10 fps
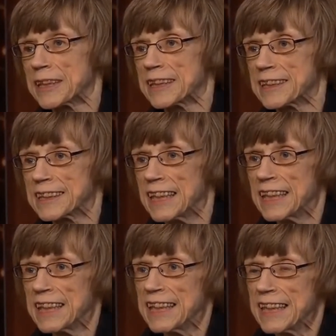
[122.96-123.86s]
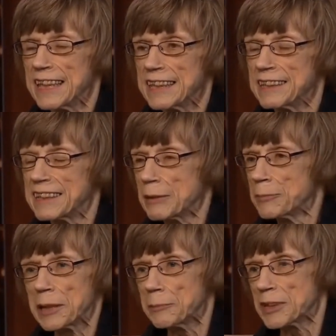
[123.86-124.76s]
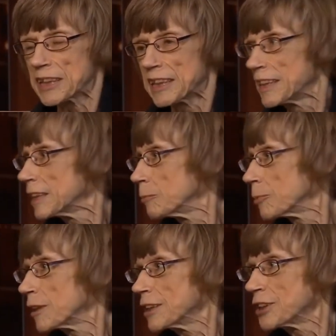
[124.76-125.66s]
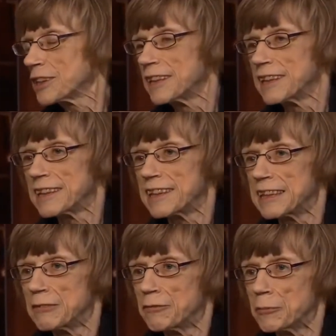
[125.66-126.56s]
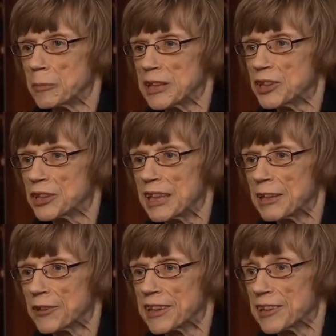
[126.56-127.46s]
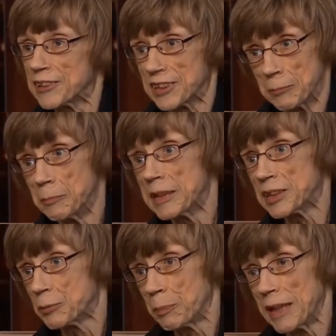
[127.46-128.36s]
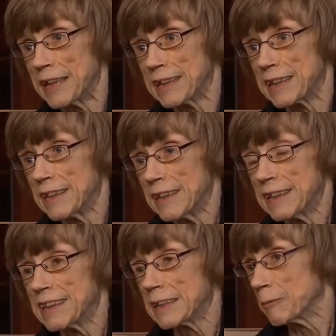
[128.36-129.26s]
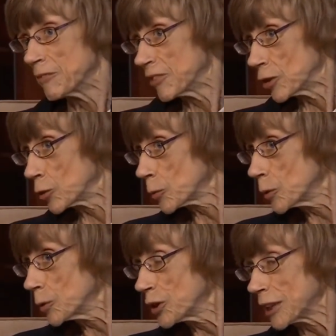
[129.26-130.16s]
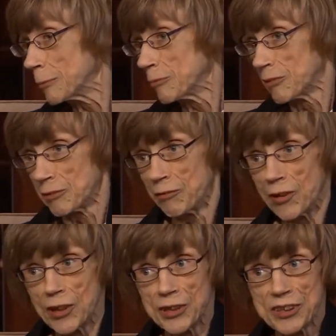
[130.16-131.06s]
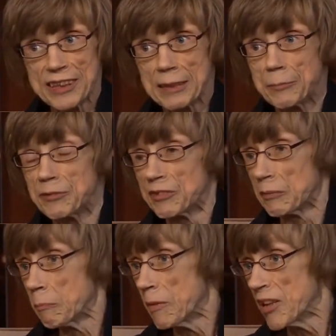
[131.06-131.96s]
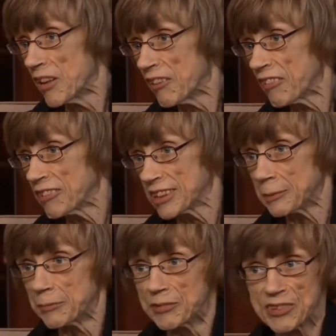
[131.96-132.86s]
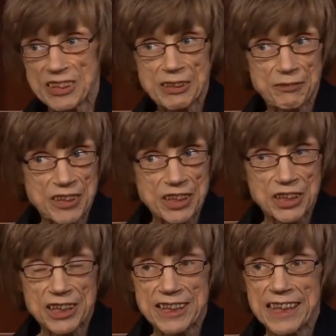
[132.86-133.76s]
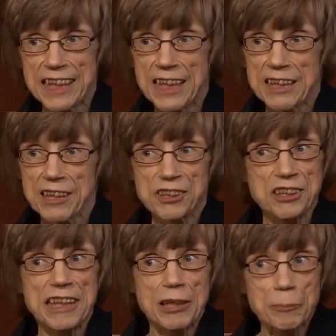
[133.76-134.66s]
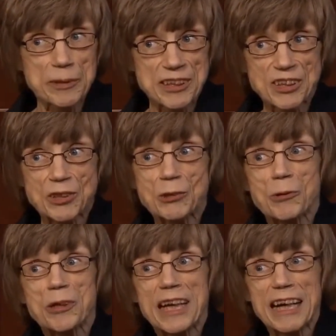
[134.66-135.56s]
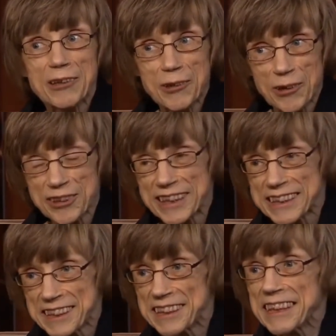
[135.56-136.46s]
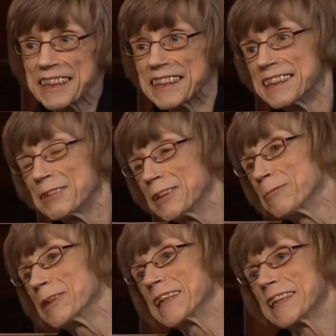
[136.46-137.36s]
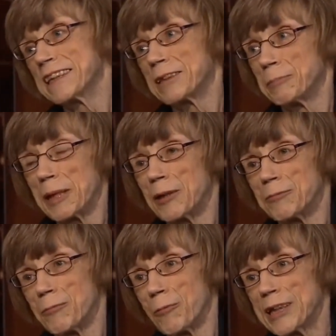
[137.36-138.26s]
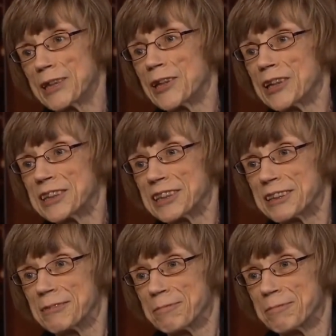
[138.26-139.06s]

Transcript: with this. And sometimes you get the impression that the information out there is a mixed bag. Some of it true, some of it false, some of it myth, some of it's fiction. Could you help us sort out all that data we get about weight loss?